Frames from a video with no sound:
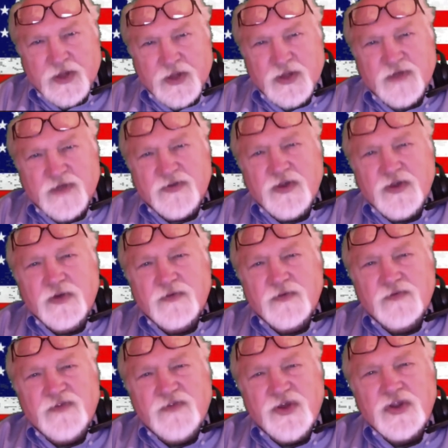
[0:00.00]
To view
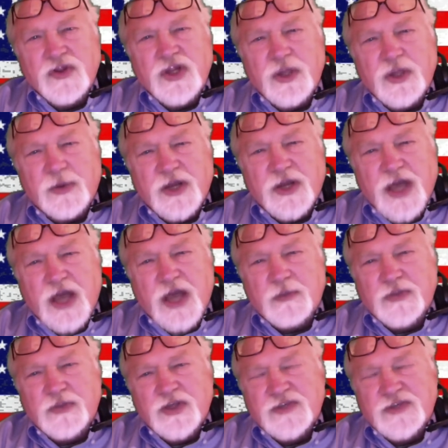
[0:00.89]
the Liberty
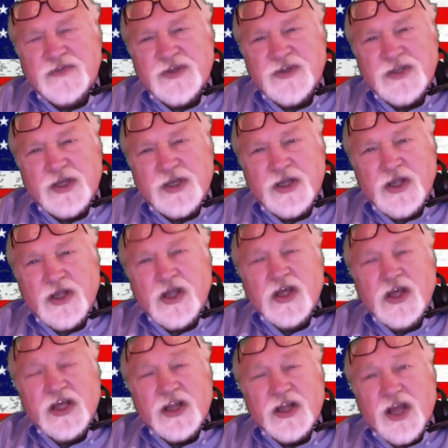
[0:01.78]
Act, please visit
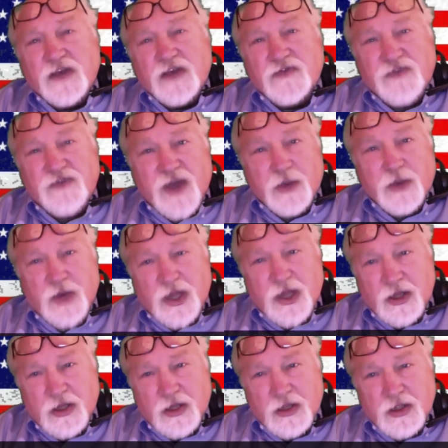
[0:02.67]

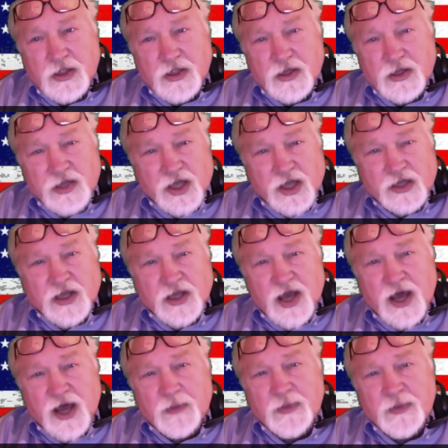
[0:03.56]

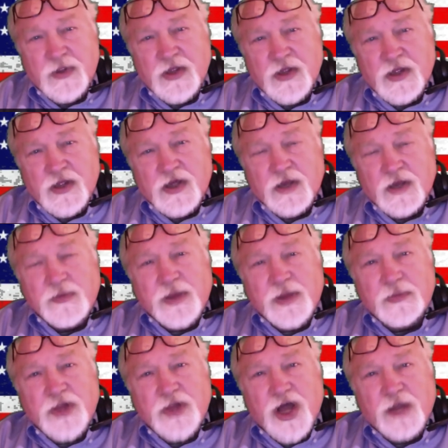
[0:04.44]
electfawell.com on my
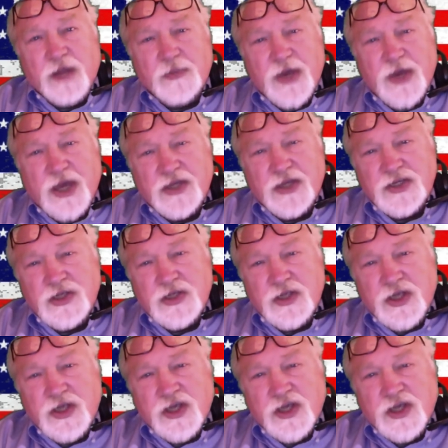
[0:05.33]
blog page,